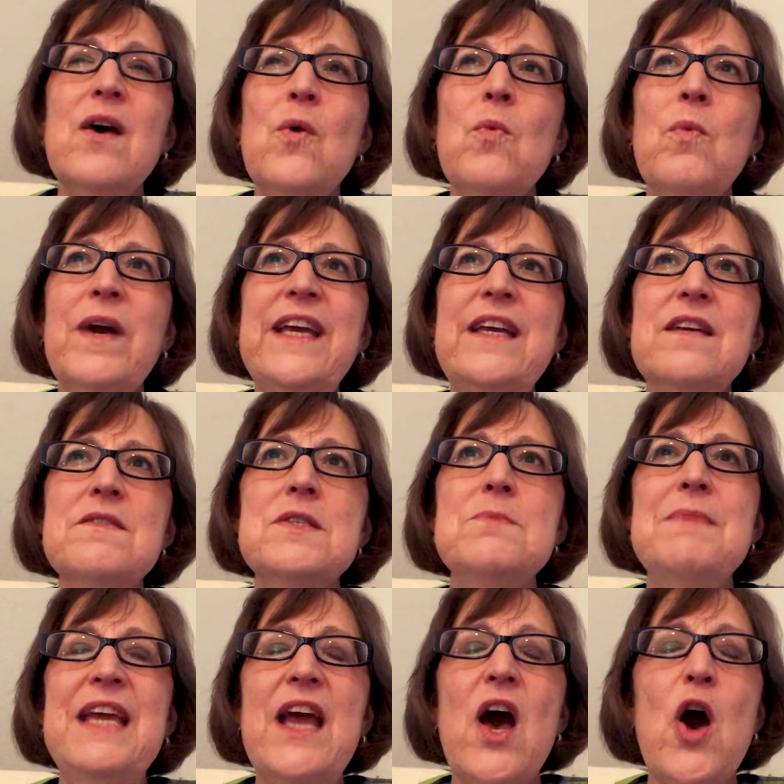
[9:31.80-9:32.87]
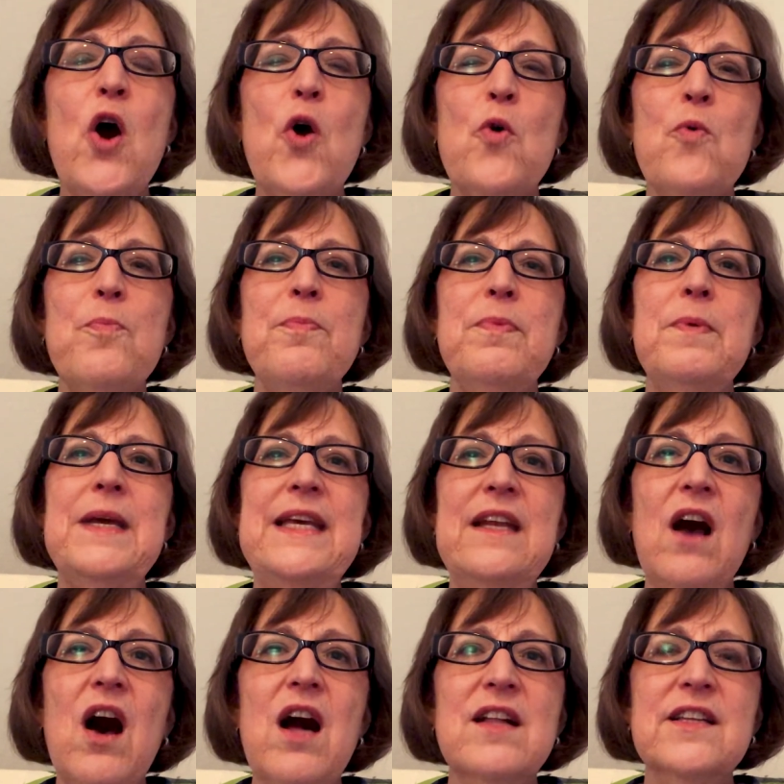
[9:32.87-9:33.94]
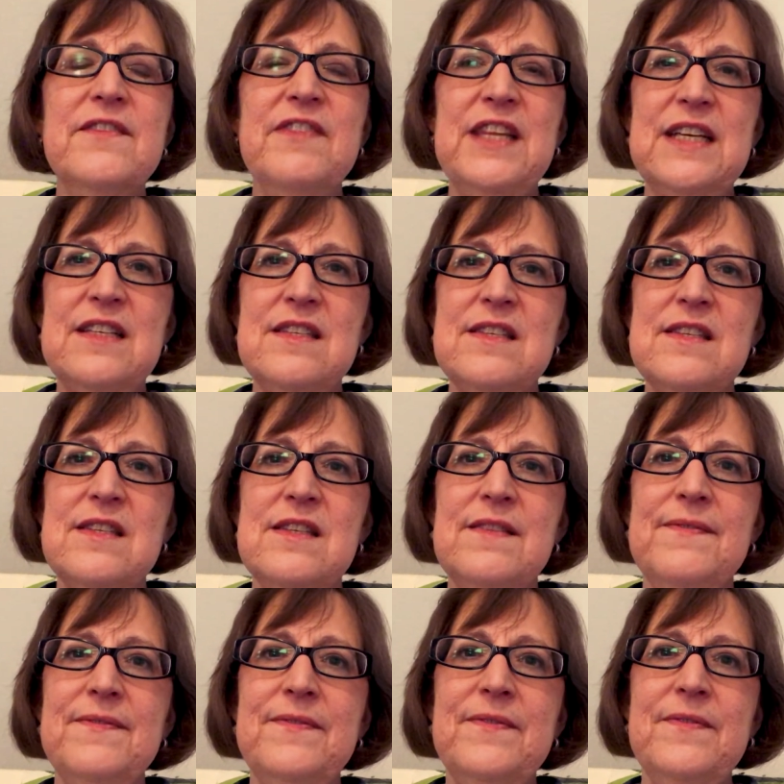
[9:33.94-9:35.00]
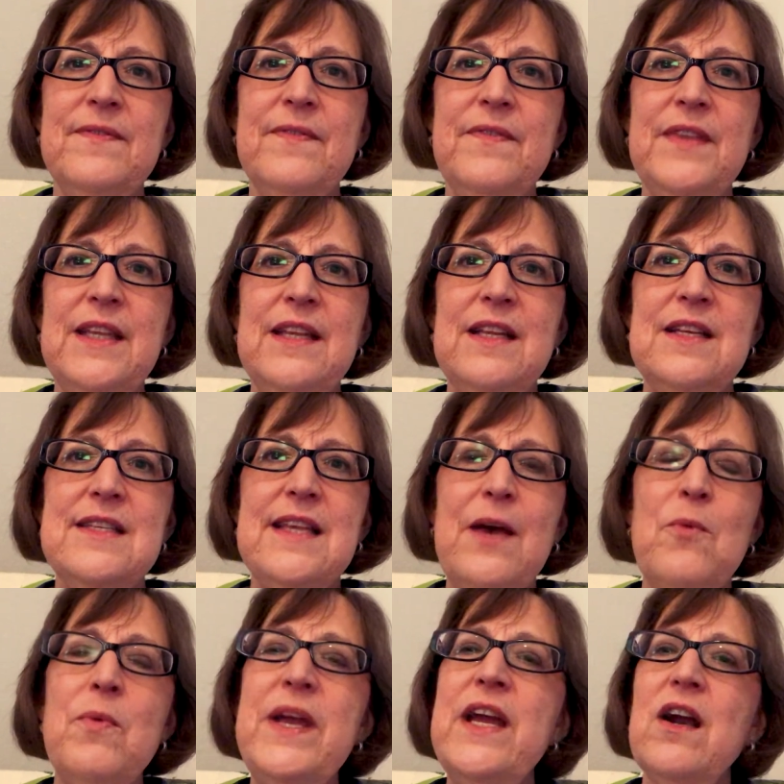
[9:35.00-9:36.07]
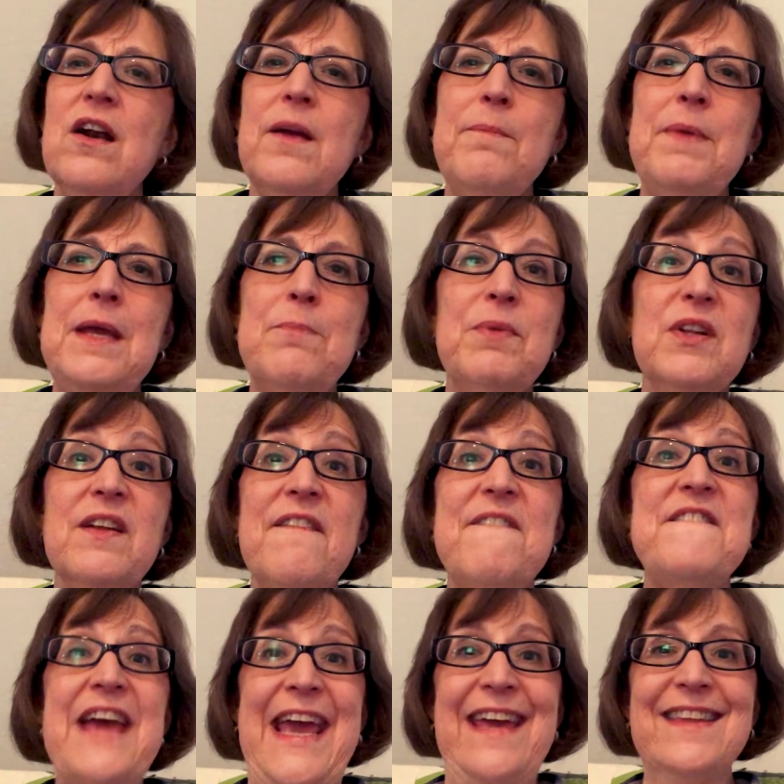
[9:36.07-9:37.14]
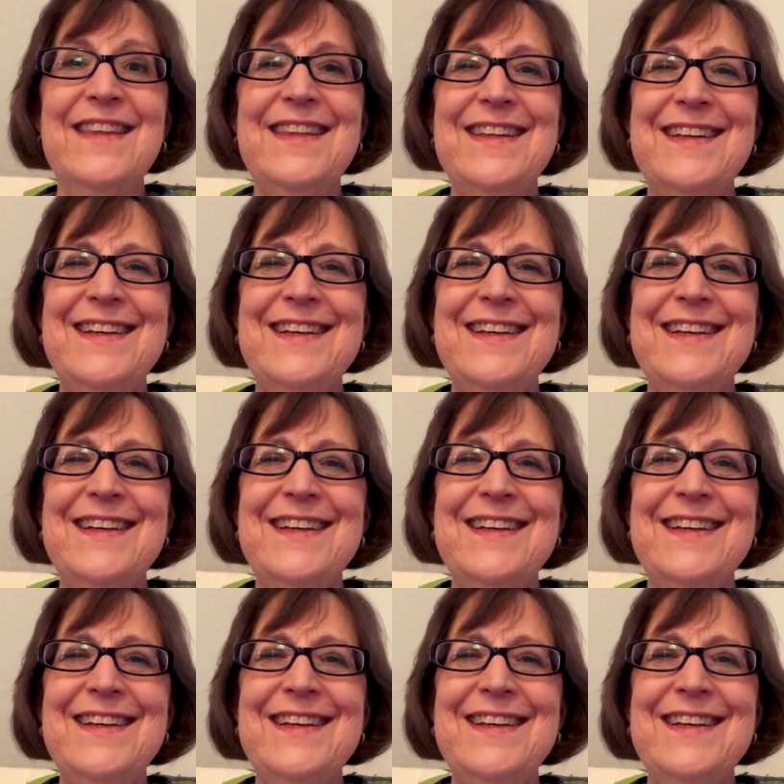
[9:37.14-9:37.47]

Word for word: What gives me hope in all of this is that we are a people of faith.